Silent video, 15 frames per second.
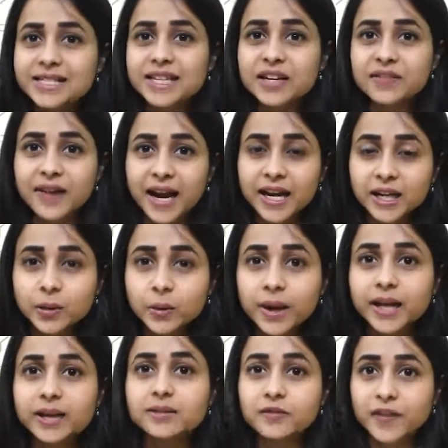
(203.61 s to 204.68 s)
and
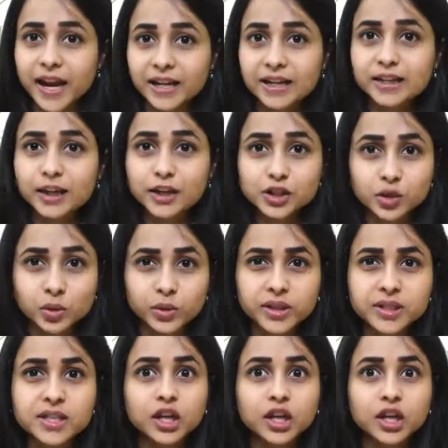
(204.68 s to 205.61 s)
evaluate final year students